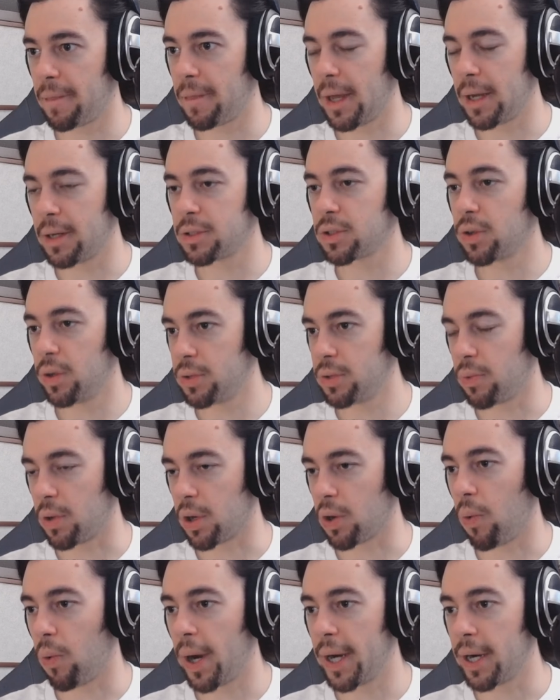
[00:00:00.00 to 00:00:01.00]
that is going to
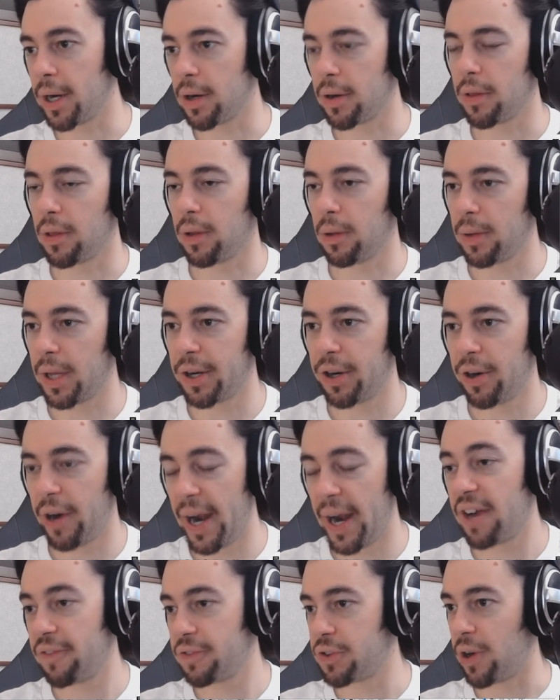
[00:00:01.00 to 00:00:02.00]
require the letter
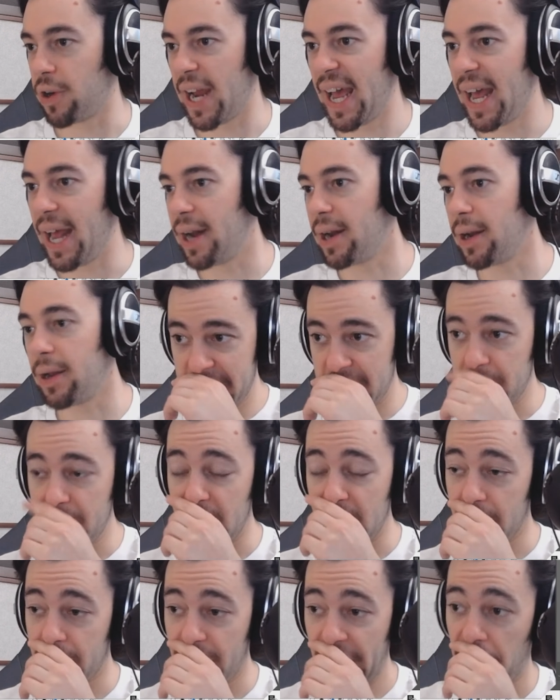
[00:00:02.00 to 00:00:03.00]
after N to be
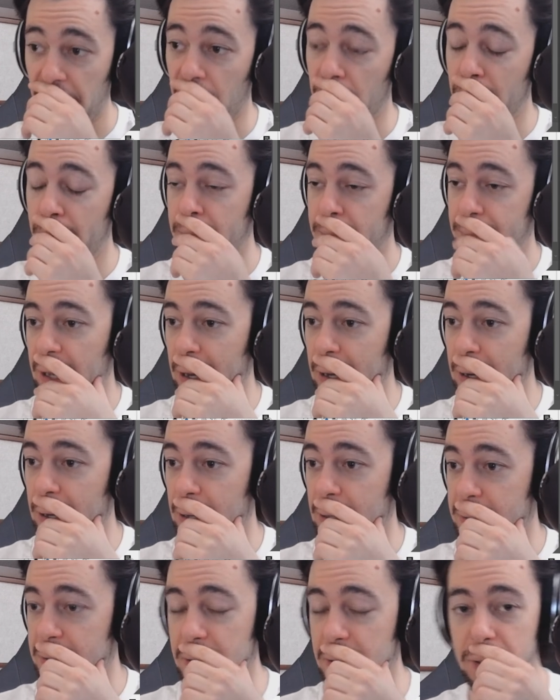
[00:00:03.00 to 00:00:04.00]
a vowel.
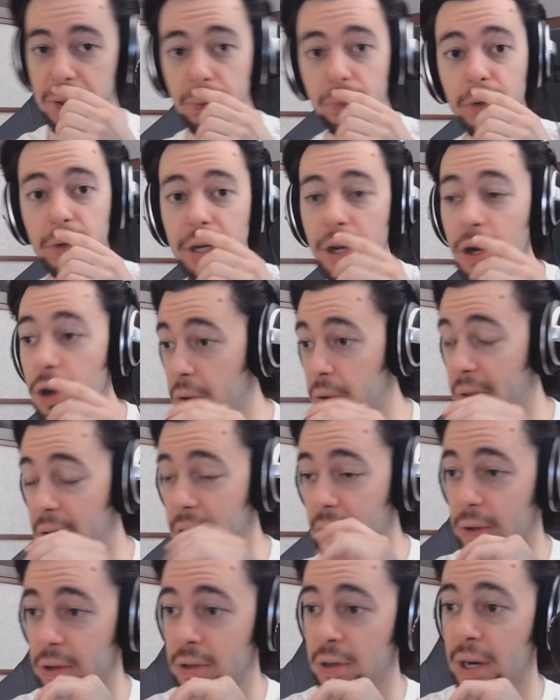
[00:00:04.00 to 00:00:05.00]
And since we know that
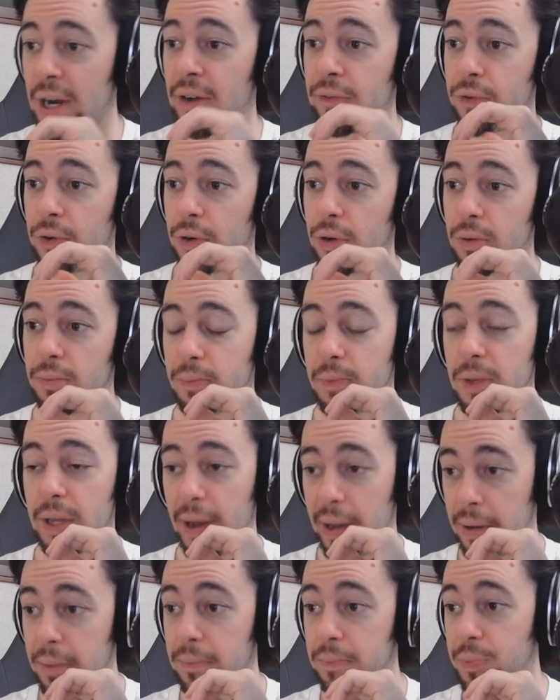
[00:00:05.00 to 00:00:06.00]
the letter after the
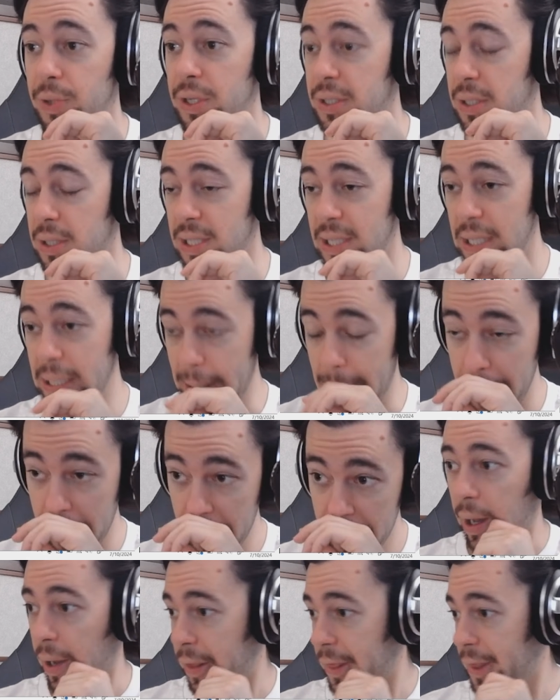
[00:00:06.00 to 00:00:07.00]
N is a T,
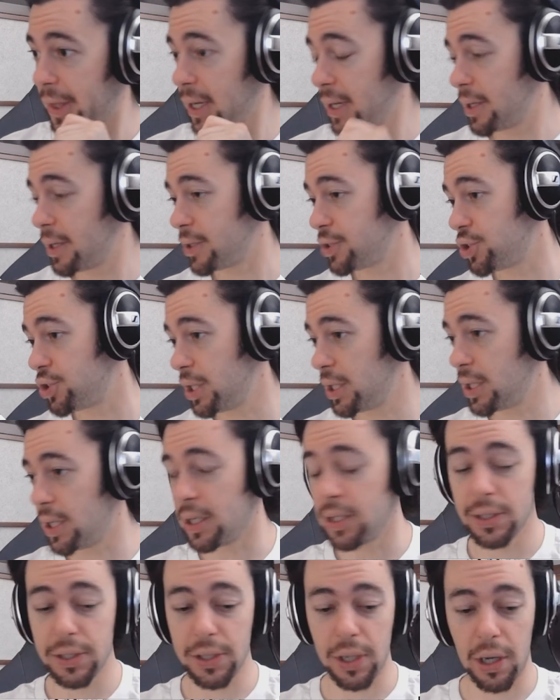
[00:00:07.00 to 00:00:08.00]
I think G
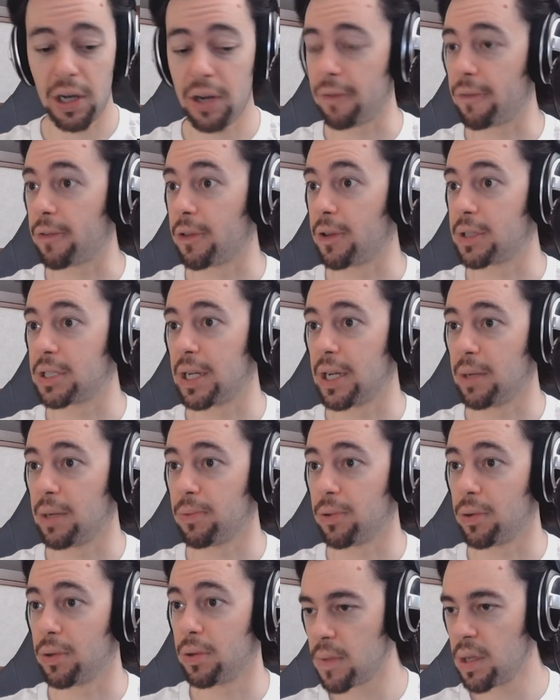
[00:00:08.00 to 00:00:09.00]
is off the
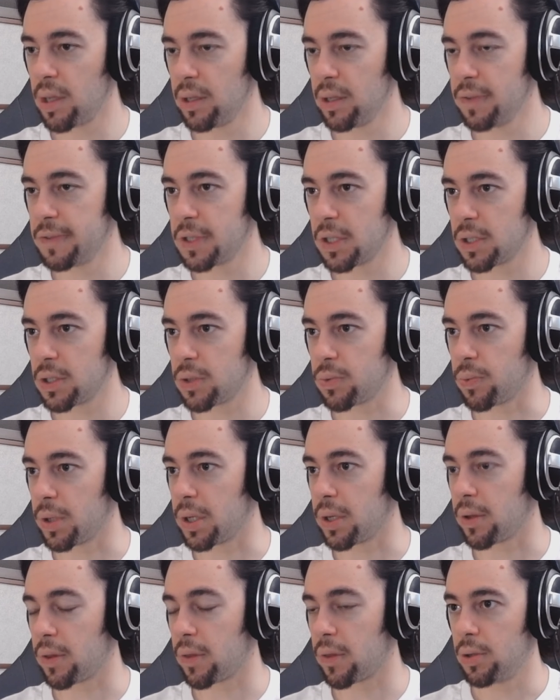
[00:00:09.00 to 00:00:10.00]
table. That leaves us
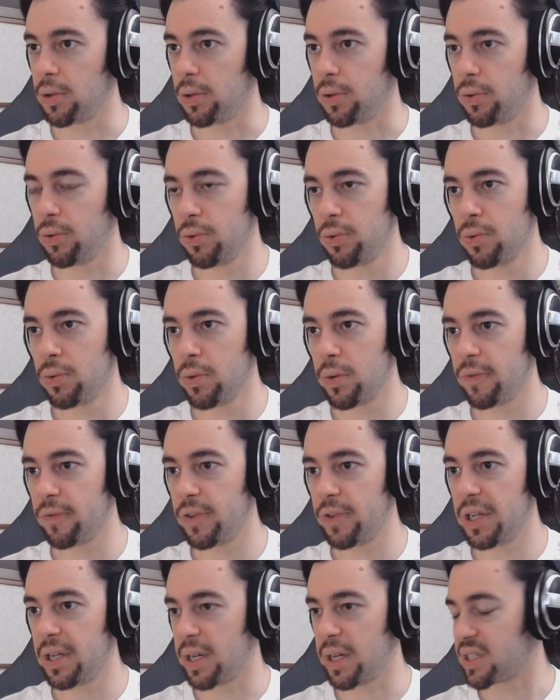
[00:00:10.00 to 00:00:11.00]
with U,
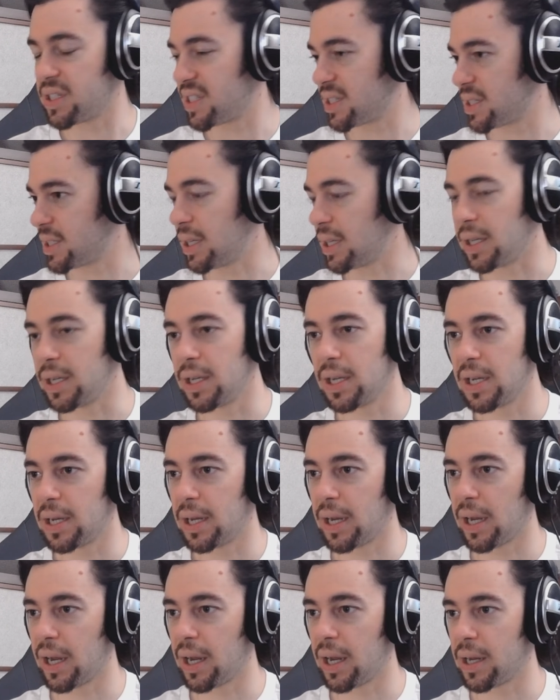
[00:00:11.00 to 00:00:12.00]
V, and C,
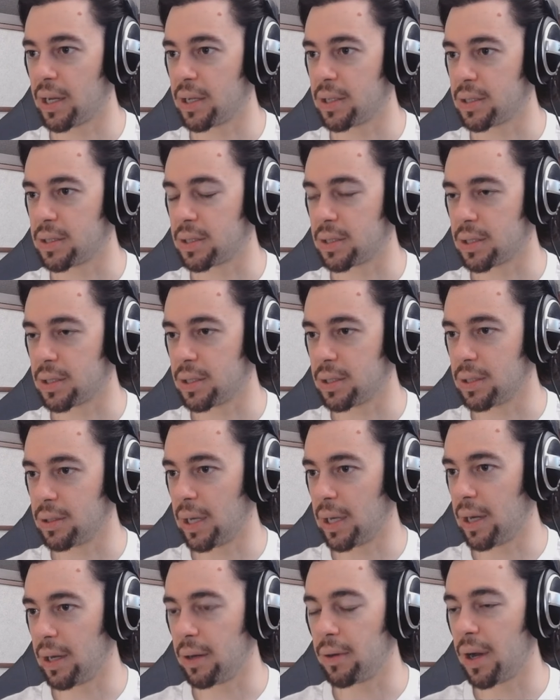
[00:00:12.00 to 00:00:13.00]
and
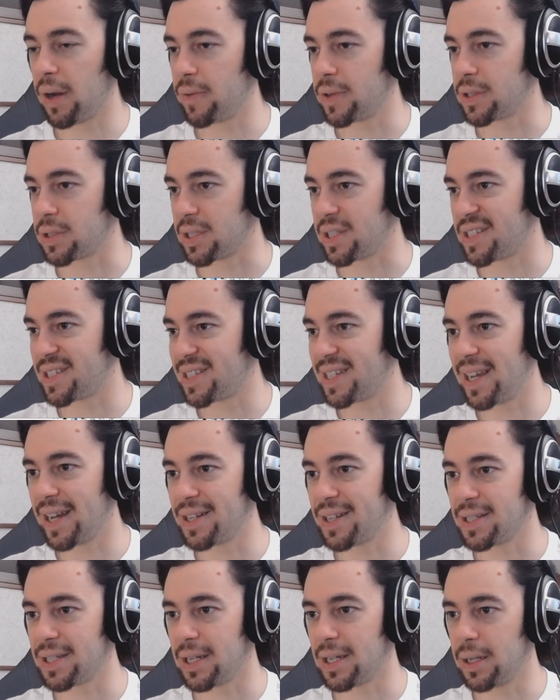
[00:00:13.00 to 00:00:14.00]
obviously
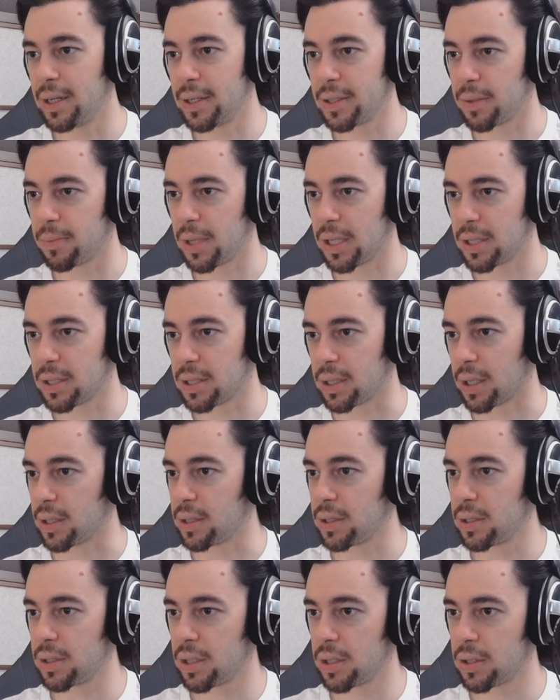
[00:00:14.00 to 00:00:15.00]
CNT doesn't make
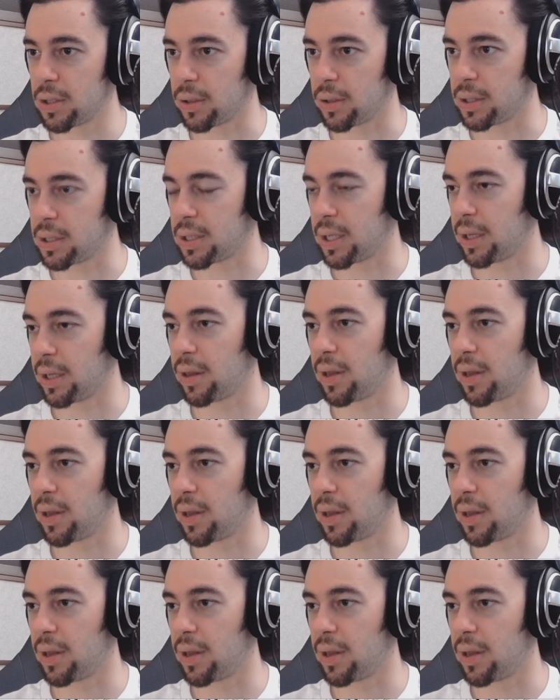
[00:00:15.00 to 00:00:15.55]
sense, so let's take